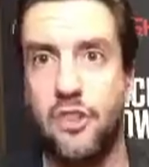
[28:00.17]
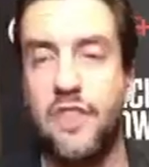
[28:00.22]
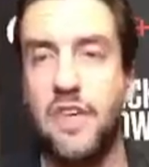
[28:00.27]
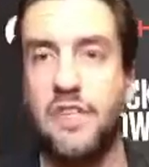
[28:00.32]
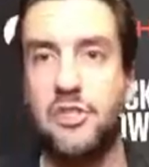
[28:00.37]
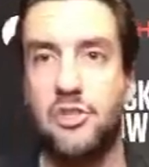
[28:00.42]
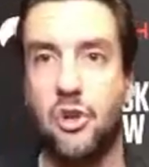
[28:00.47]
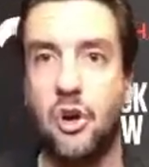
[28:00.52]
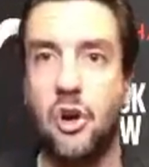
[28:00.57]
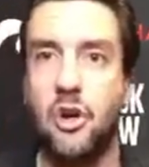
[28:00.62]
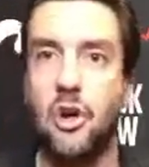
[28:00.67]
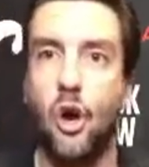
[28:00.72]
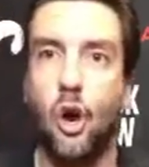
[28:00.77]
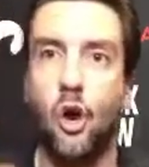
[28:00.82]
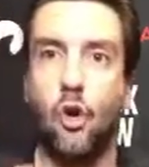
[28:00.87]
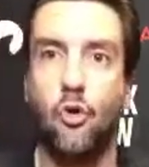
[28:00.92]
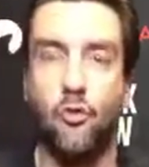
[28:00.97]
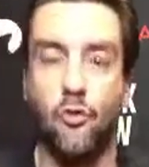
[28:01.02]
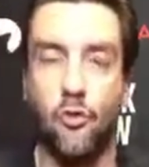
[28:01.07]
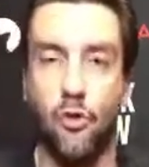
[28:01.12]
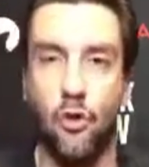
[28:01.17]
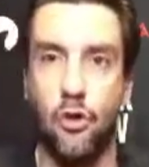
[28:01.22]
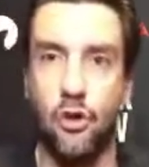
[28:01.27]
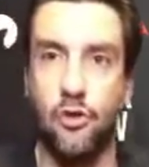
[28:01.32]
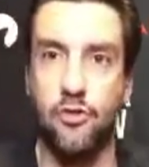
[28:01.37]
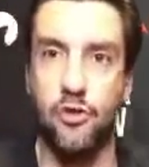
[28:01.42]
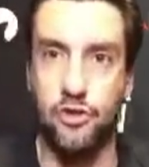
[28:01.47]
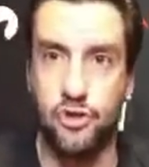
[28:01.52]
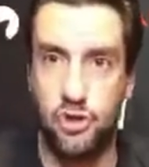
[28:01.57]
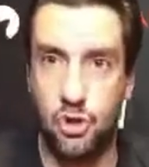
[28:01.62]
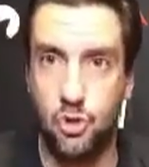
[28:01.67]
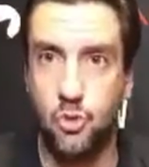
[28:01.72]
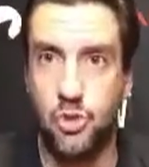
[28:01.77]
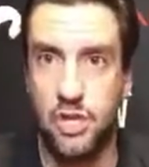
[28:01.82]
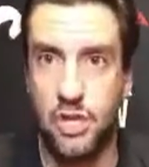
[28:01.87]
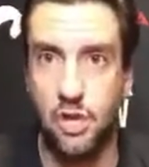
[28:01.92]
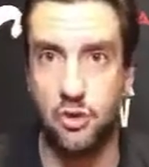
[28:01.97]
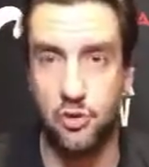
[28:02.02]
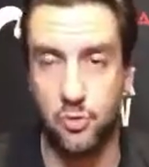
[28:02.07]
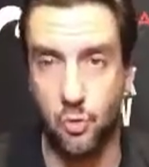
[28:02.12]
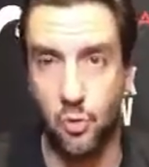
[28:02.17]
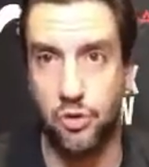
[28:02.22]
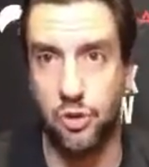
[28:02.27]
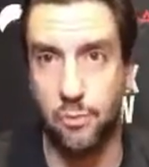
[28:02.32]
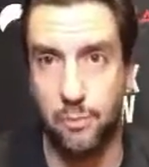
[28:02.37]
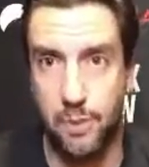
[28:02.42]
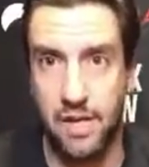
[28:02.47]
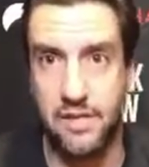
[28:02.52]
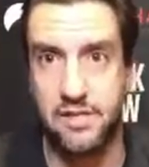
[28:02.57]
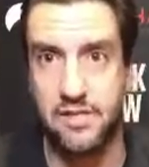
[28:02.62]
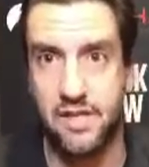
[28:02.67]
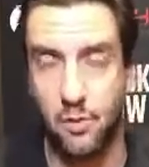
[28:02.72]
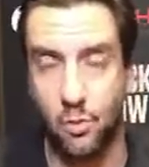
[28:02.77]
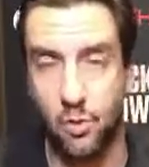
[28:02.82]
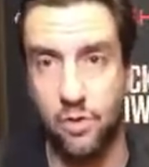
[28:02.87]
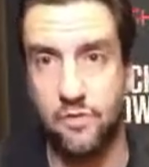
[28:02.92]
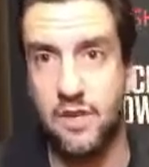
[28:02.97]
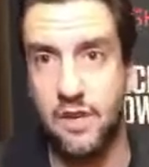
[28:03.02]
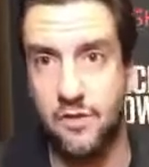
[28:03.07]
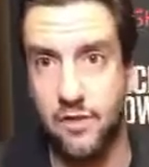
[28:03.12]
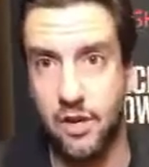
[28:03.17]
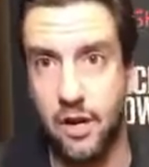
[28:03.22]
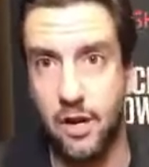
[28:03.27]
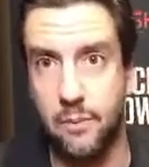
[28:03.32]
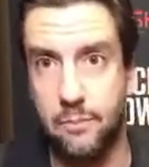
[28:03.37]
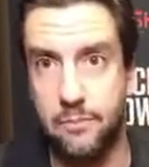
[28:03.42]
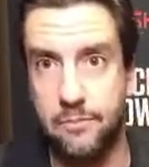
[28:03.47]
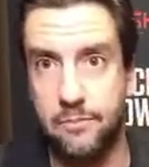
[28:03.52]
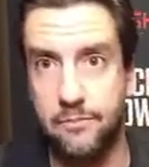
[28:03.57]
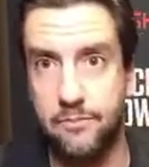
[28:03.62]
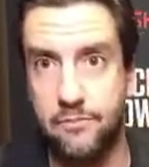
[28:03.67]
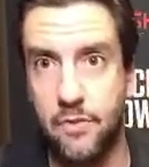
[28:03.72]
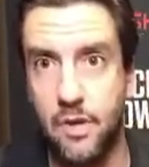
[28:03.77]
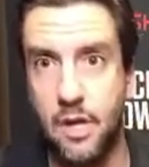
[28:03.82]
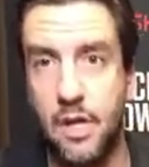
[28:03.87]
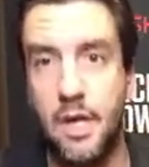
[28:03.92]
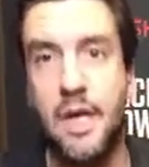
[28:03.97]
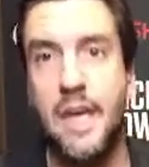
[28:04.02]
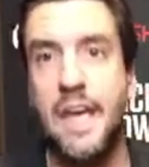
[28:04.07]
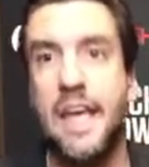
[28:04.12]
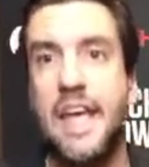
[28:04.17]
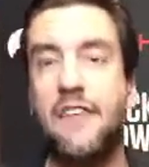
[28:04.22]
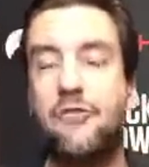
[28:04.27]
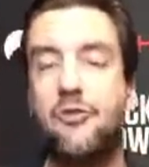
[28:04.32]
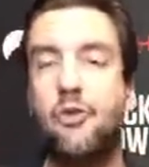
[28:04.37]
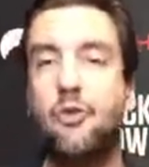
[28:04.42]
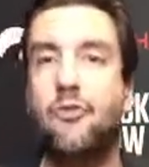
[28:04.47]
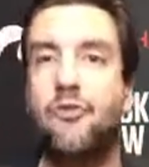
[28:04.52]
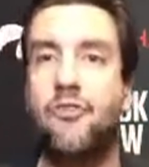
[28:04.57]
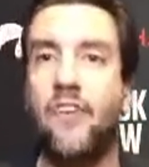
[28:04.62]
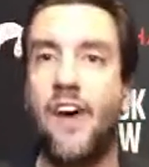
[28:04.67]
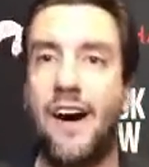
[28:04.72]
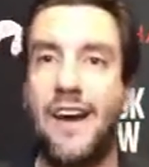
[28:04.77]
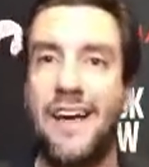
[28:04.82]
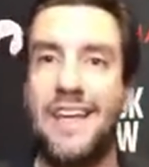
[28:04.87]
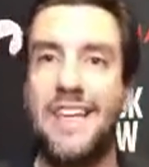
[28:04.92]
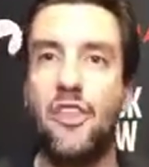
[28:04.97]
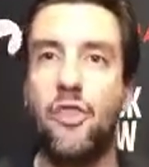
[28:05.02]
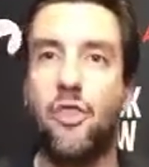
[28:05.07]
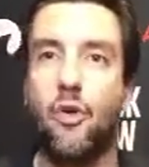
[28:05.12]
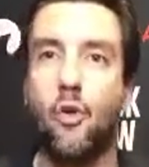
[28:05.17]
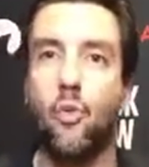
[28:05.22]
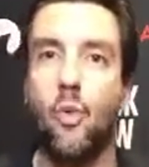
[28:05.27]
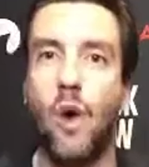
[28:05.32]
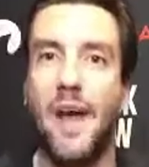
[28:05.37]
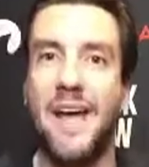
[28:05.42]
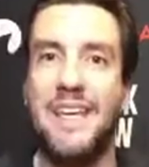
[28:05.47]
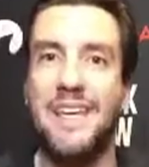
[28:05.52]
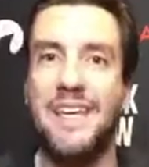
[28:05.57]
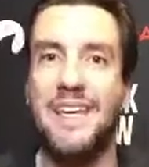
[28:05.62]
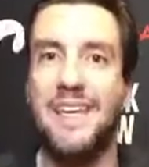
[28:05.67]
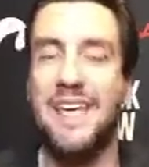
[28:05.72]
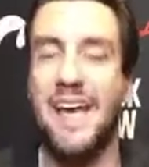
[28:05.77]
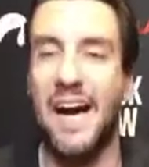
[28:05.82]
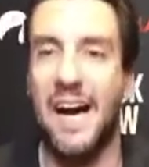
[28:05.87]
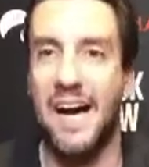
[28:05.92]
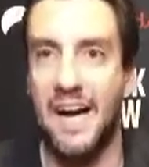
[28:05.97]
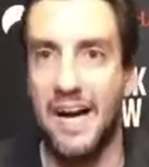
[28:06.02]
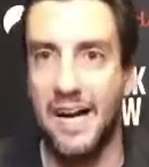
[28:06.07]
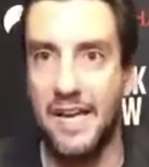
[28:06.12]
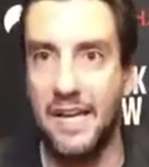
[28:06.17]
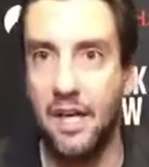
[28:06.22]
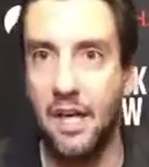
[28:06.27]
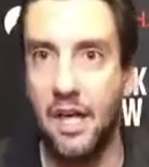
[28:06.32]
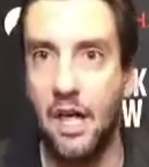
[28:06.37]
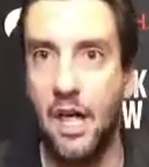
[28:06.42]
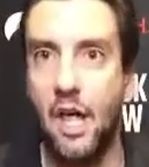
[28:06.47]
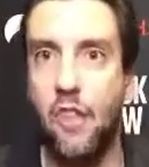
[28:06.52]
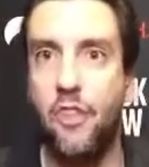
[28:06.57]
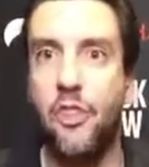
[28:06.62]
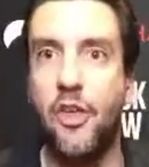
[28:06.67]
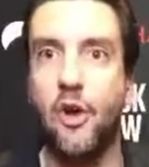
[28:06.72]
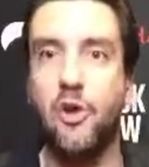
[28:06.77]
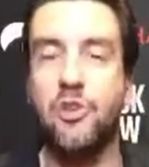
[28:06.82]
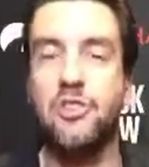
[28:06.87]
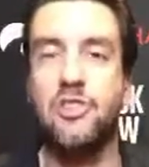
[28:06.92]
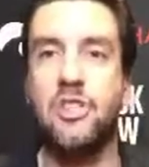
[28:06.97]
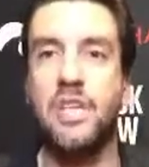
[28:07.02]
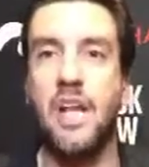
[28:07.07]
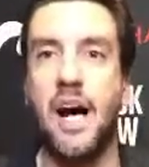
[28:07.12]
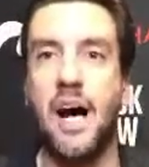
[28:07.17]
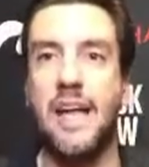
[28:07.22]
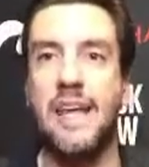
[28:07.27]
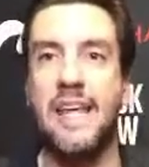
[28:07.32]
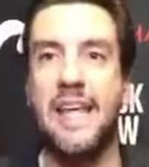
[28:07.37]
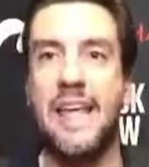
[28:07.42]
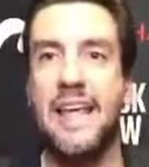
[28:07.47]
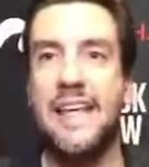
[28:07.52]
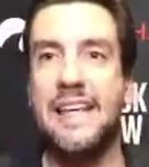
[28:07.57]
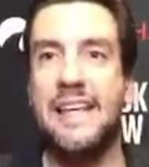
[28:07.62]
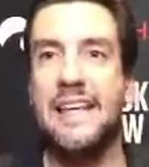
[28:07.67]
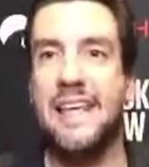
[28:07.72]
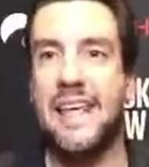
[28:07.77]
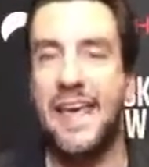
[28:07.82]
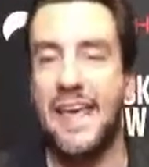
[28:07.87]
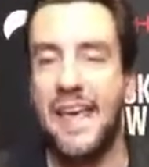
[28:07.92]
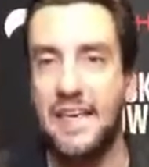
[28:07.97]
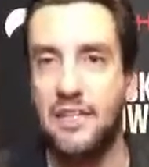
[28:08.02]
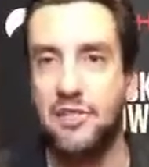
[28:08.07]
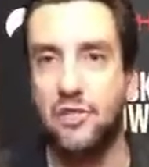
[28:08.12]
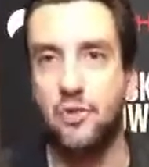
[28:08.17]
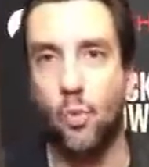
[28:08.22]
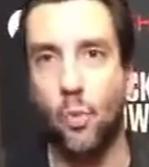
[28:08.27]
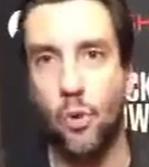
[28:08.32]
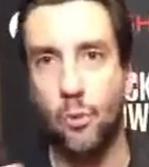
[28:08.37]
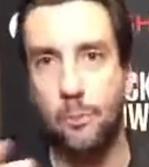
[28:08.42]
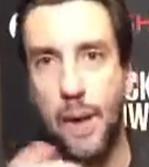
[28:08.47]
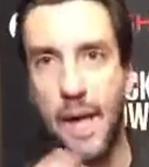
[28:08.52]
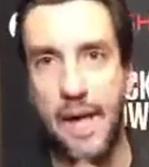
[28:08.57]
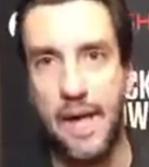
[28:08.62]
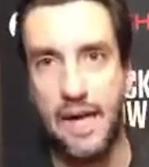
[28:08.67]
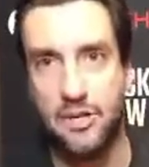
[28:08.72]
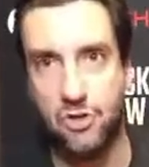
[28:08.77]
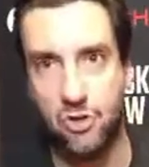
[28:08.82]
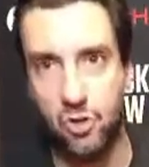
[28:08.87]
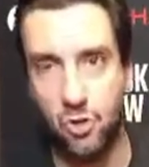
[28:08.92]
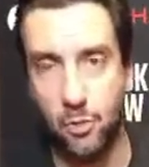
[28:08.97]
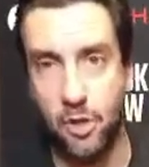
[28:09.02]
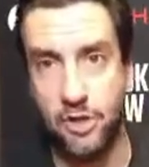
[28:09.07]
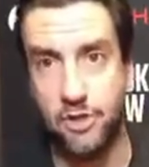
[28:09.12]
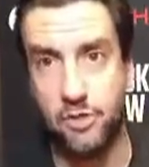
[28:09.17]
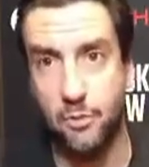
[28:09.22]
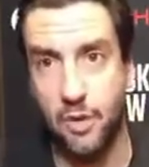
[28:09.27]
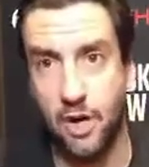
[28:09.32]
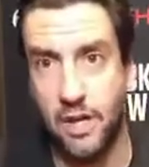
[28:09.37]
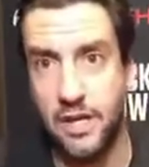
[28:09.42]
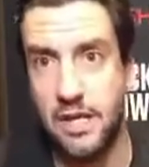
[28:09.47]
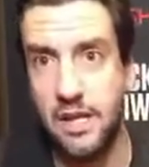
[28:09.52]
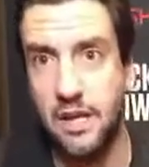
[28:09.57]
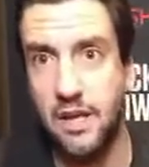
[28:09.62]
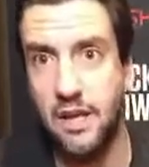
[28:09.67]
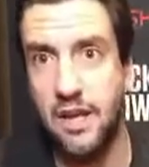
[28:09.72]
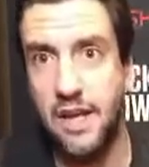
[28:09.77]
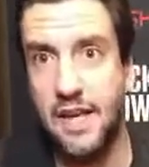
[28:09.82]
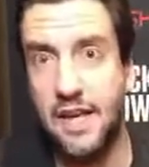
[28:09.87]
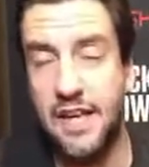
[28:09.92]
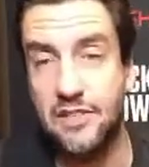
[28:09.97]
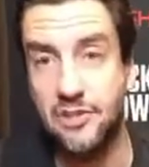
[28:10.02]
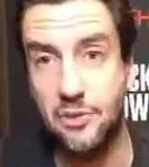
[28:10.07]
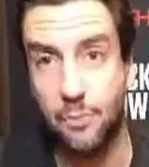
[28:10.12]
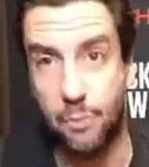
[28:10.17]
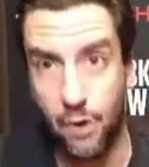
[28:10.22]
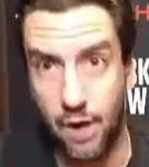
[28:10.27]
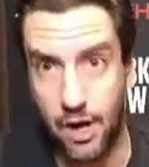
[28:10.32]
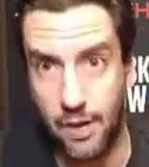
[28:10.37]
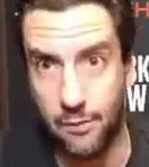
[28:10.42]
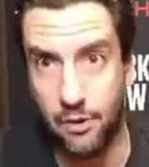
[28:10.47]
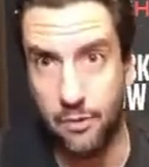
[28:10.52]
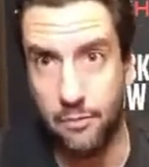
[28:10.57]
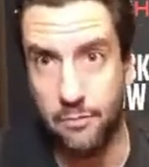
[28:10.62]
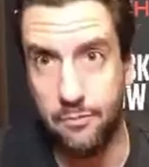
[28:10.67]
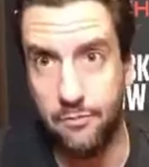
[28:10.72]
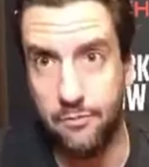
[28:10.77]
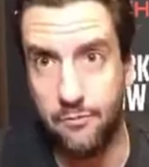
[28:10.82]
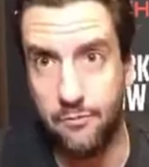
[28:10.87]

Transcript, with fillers: that they took over the two years worth of picks they would have given up. If you find the right guy, there is not any case where paying too much money is a problem.